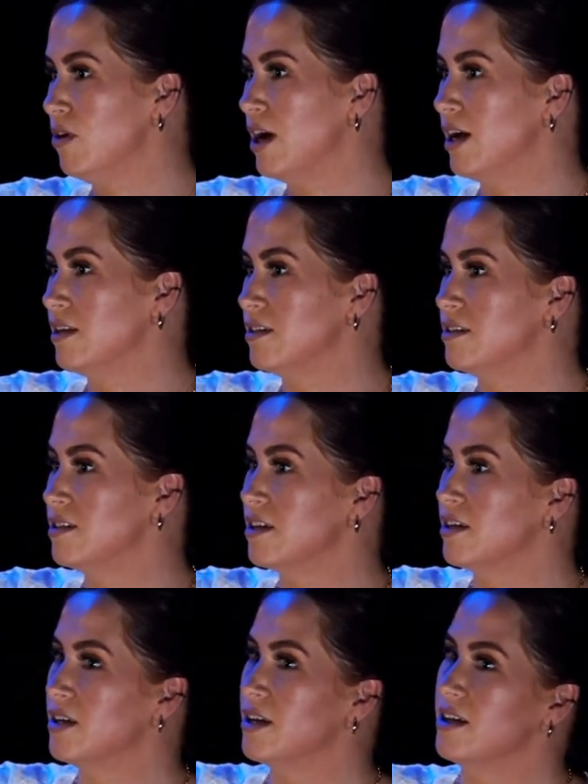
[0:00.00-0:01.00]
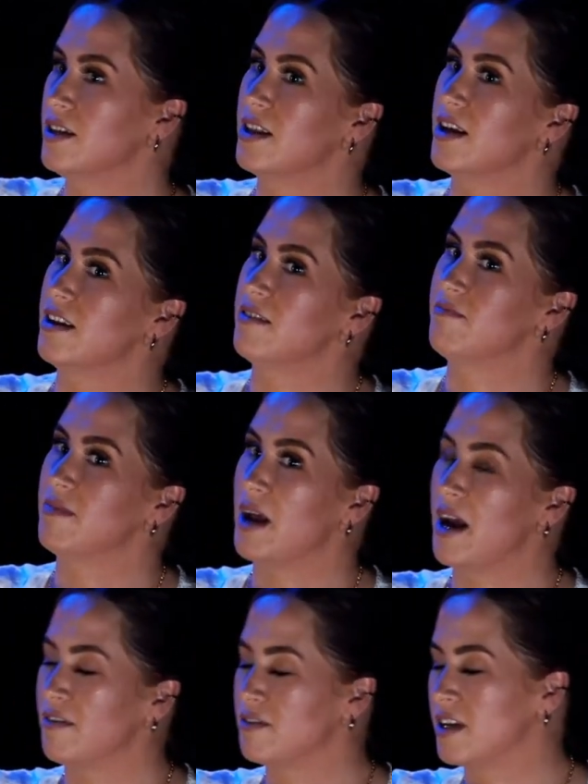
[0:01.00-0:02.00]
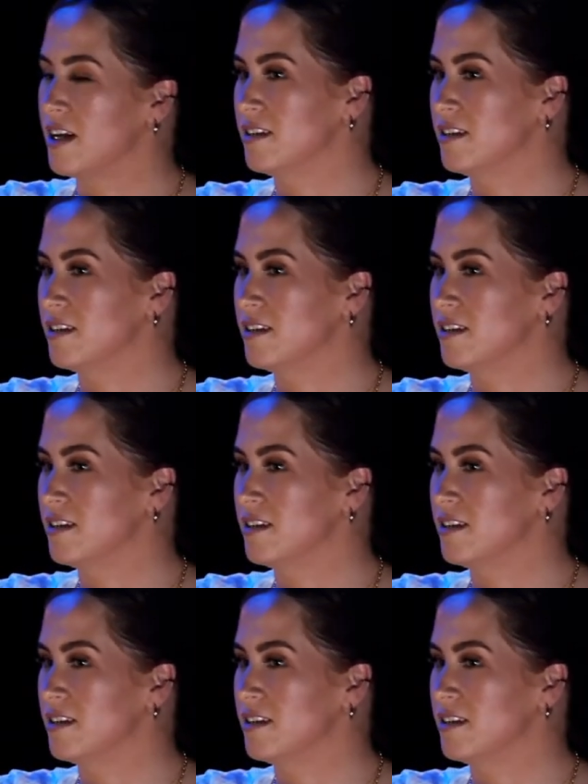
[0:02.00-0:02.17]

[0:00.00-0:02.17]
And then after that,